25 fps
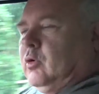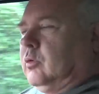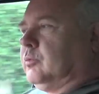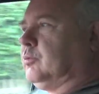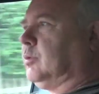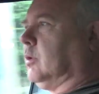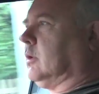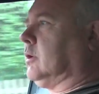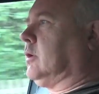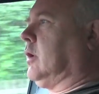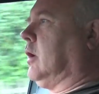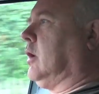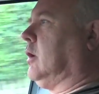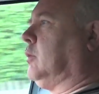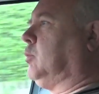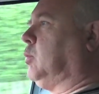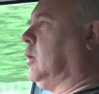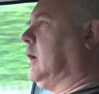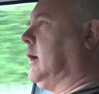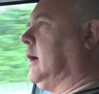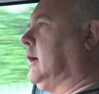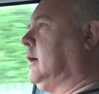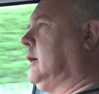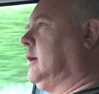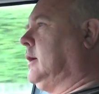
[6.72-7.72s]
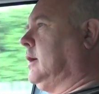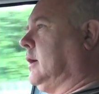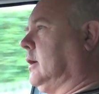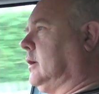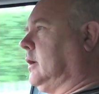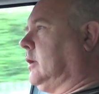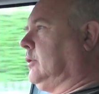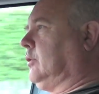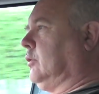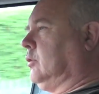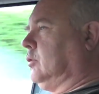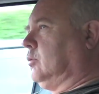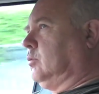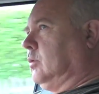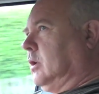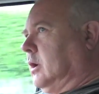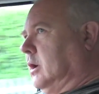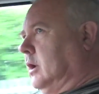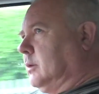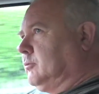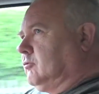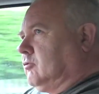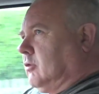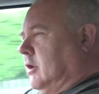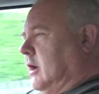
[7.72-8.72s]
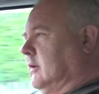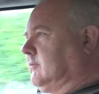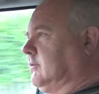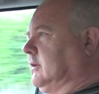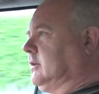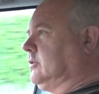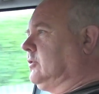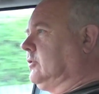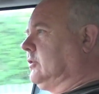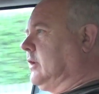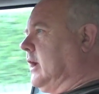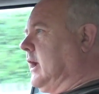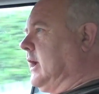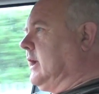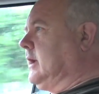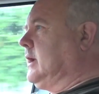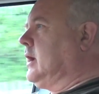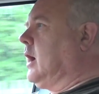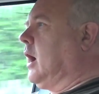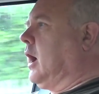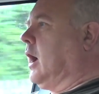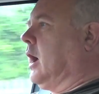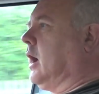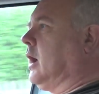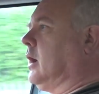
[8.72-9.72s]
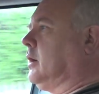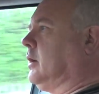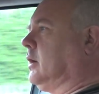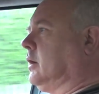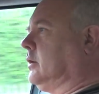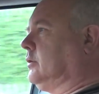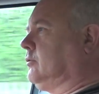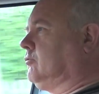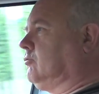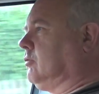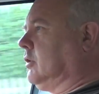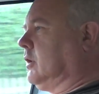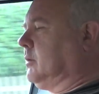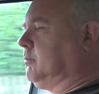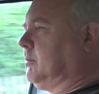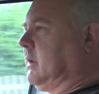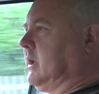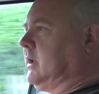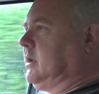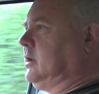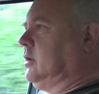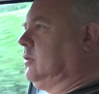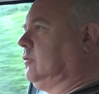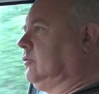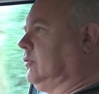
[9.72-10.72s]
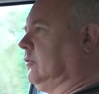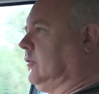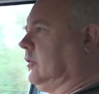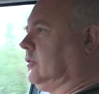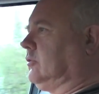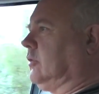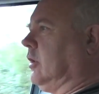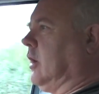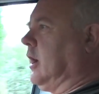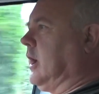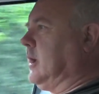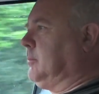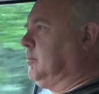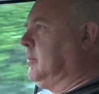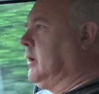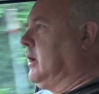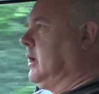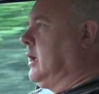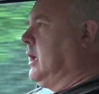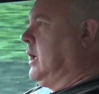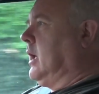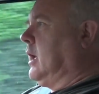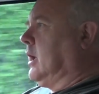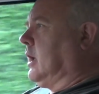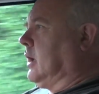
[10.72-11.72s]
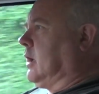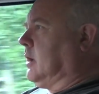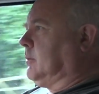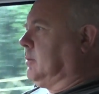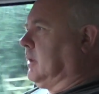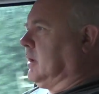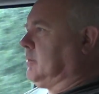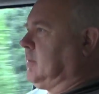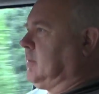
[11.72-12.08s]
Hauptwerk hardware, and I thought while I'm driving today I'd try and make use of the time by